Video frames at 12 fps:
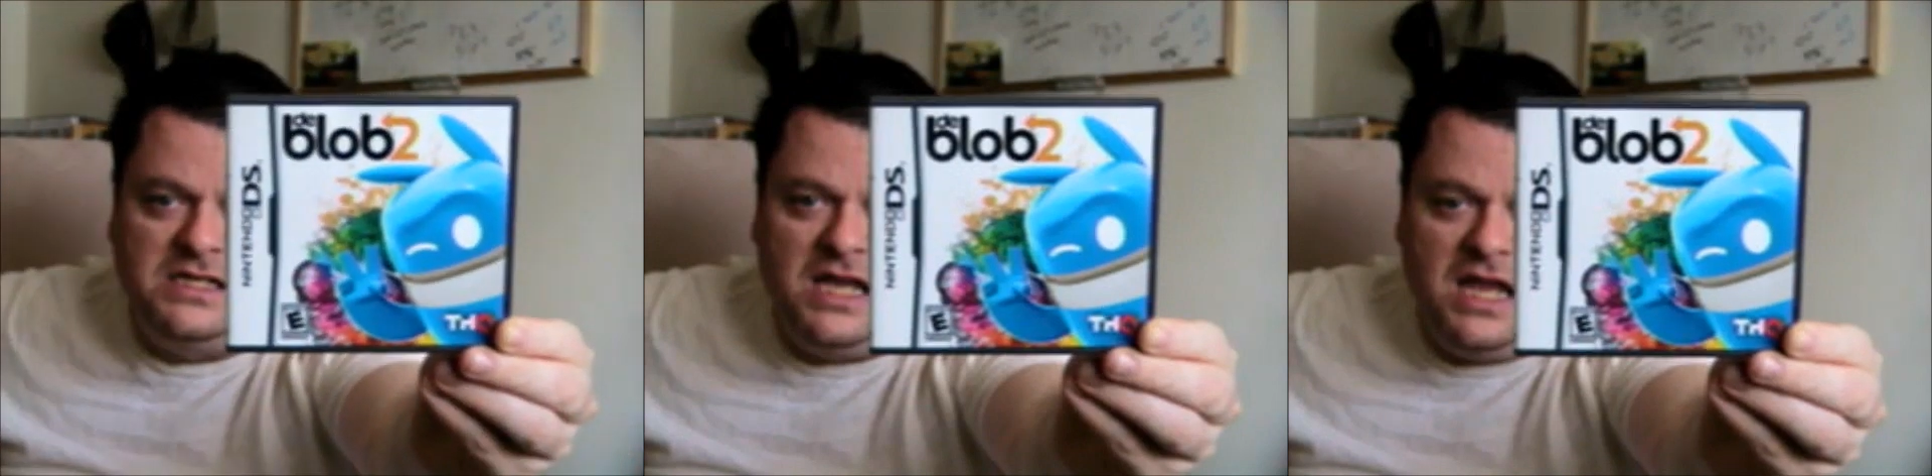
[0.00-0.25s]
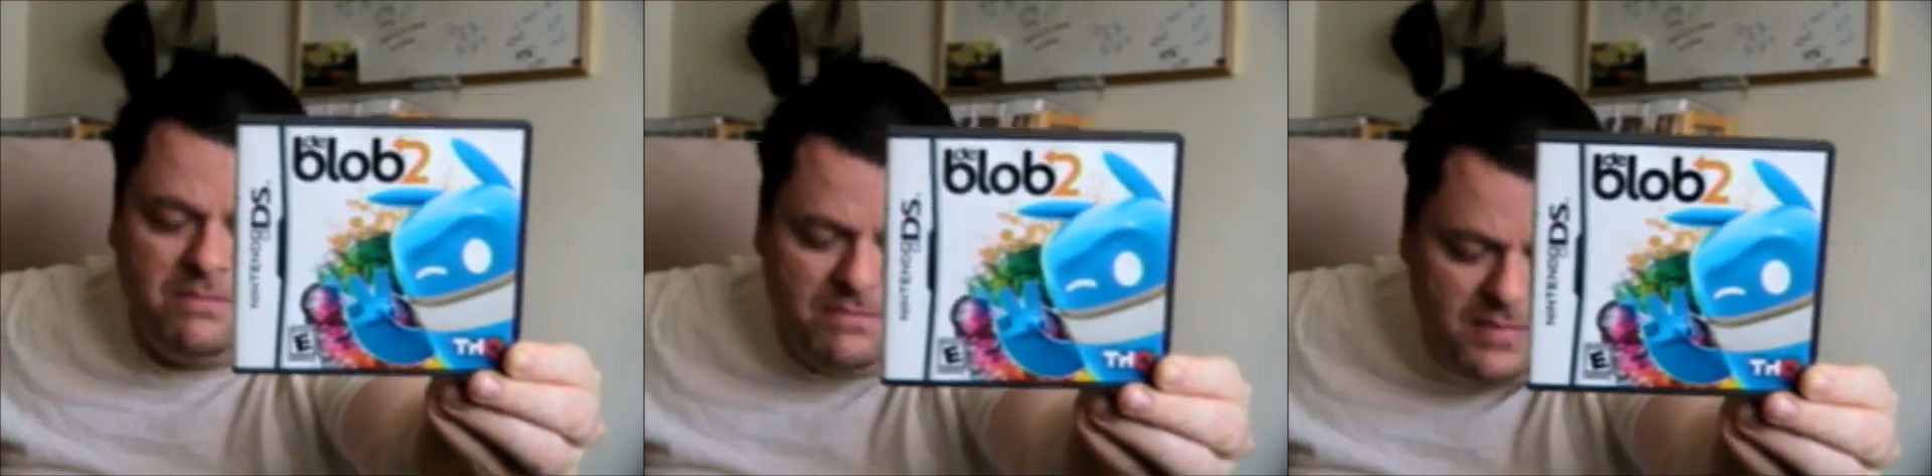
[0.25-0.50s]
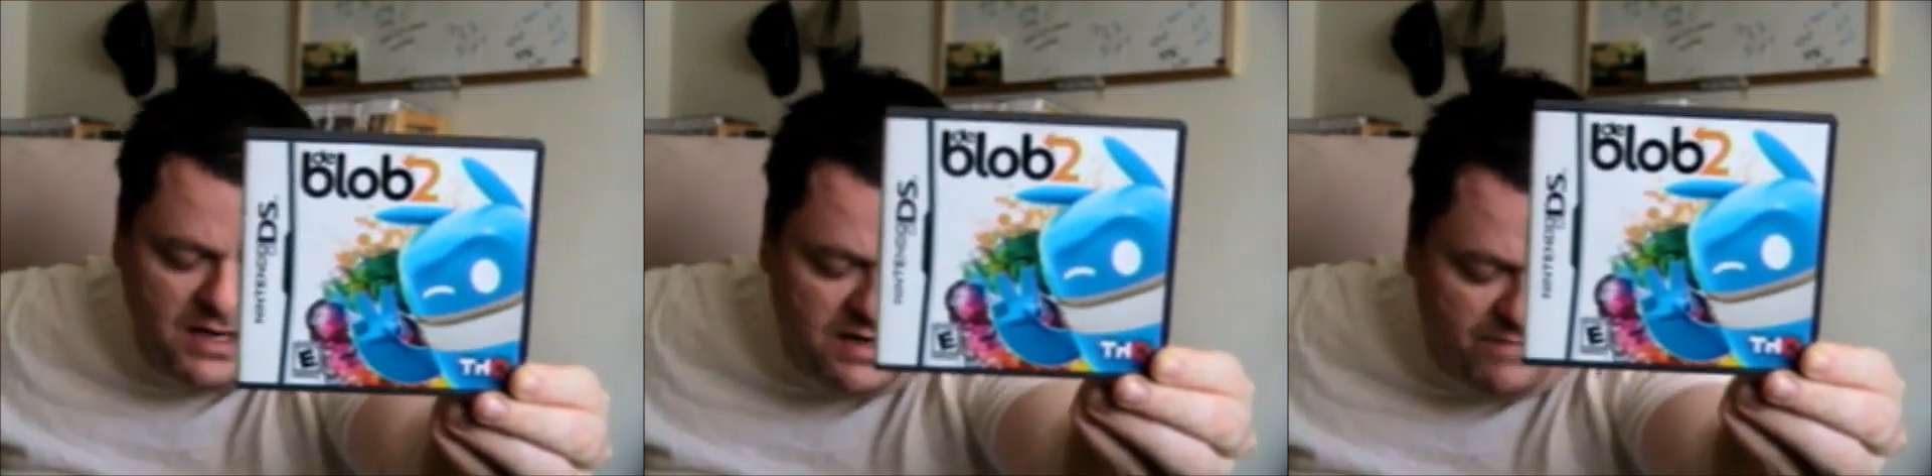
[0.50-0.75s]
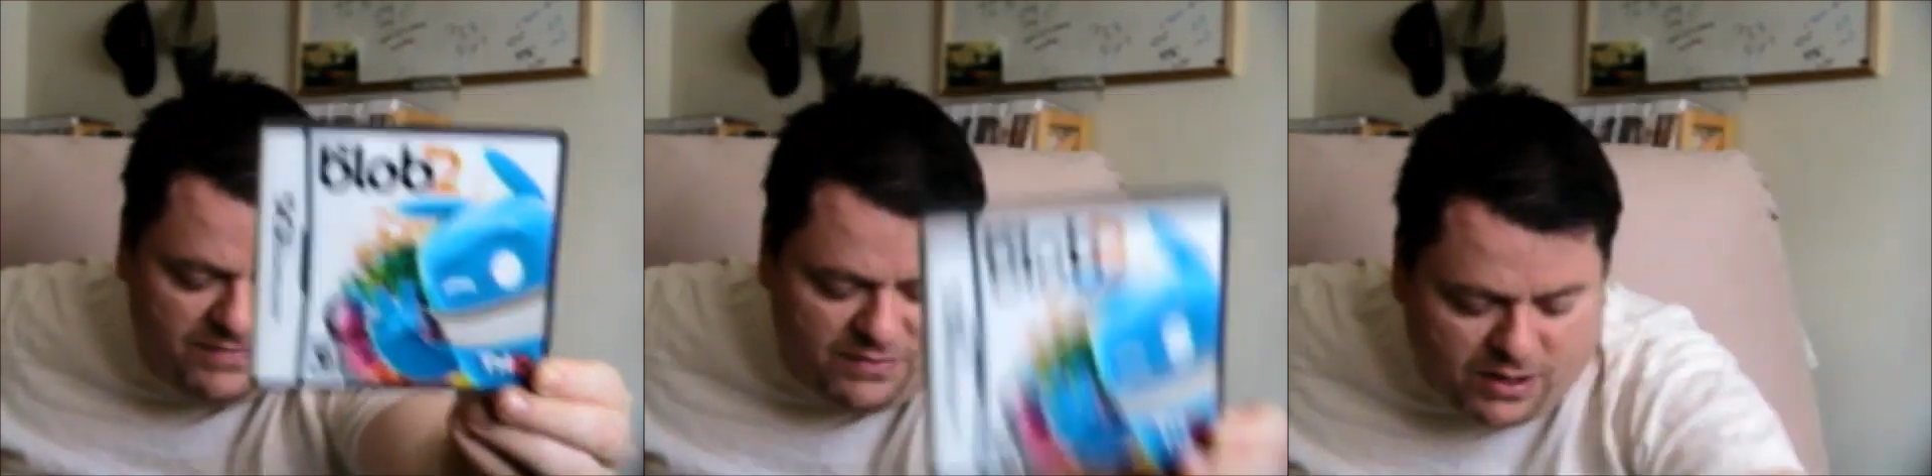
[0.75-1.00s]
game. I
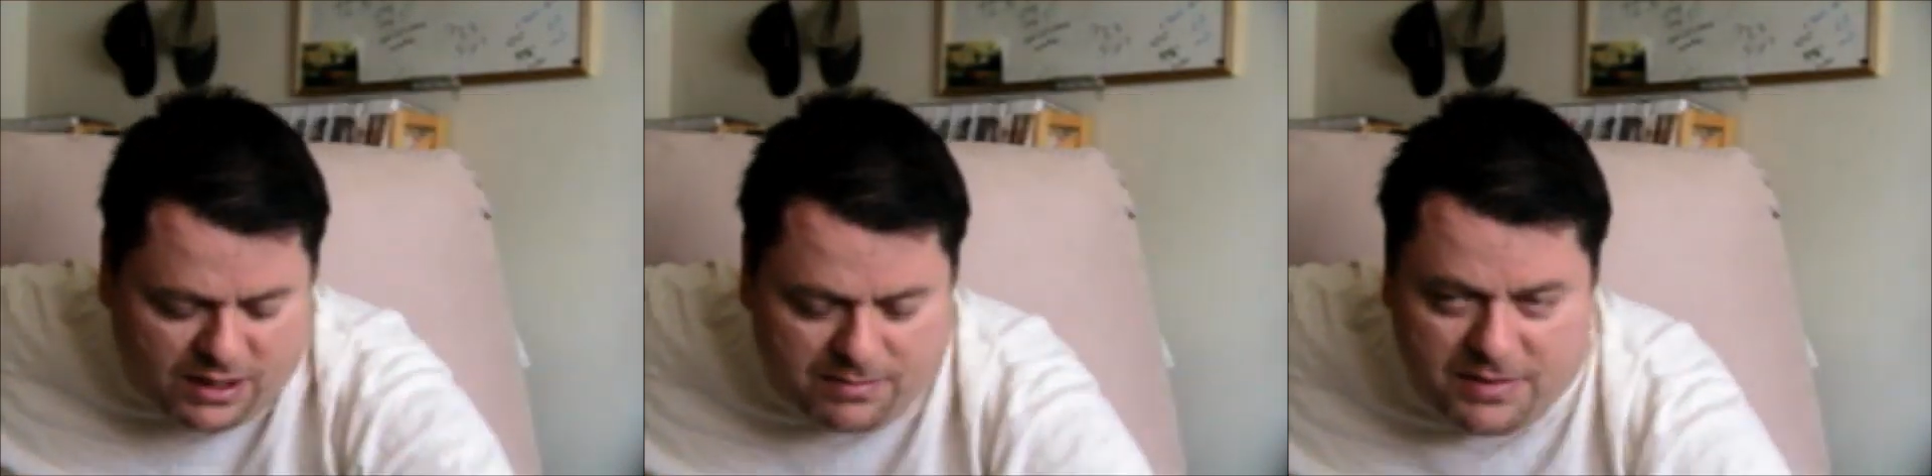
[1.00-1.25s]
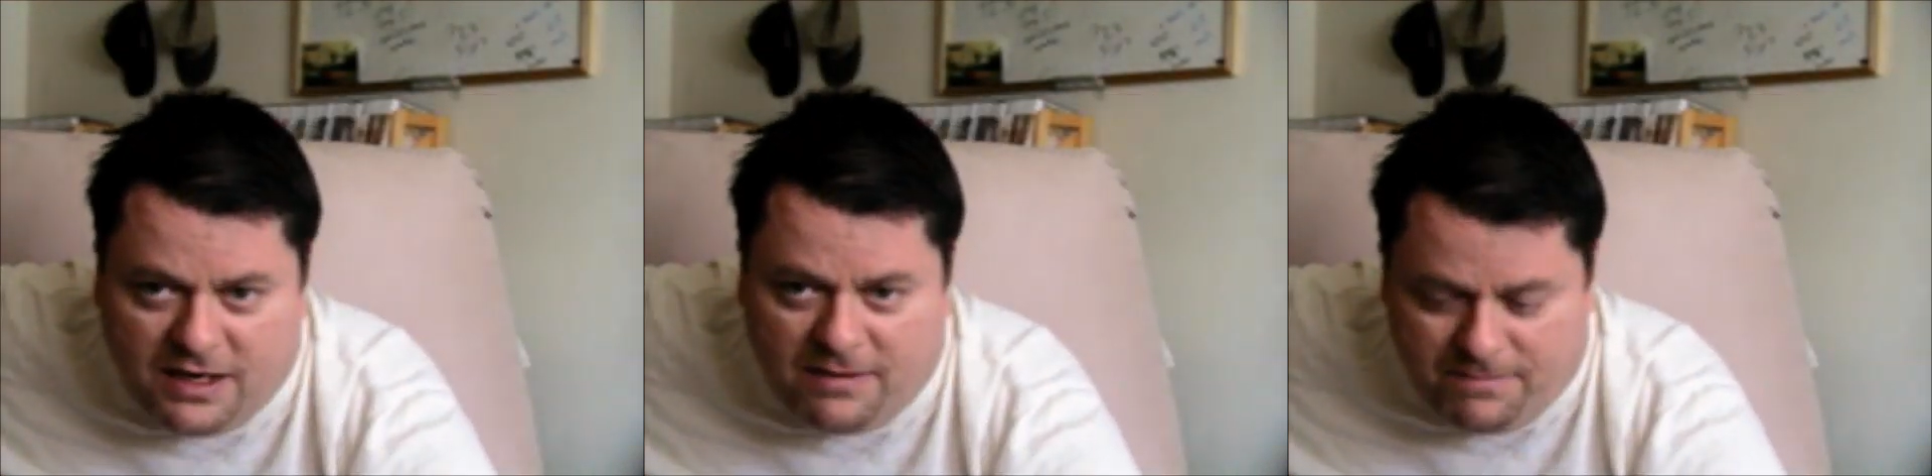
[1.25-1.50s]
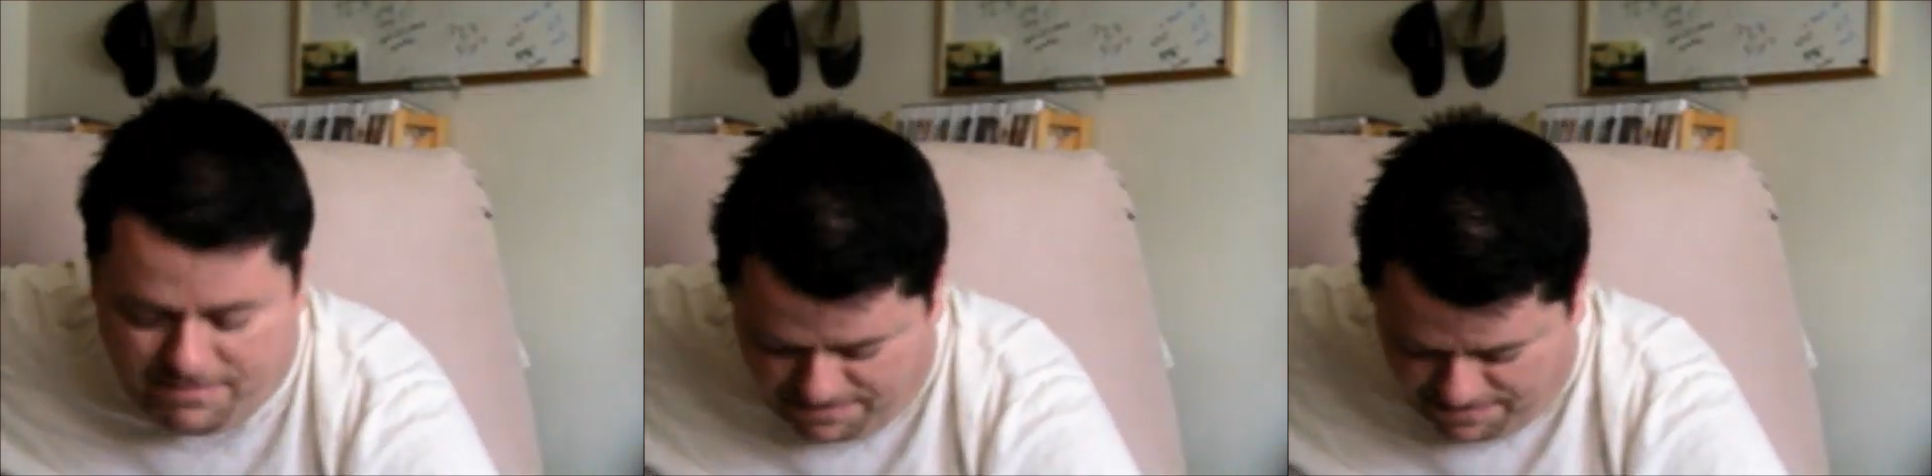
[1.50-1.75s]
definitely recommend it.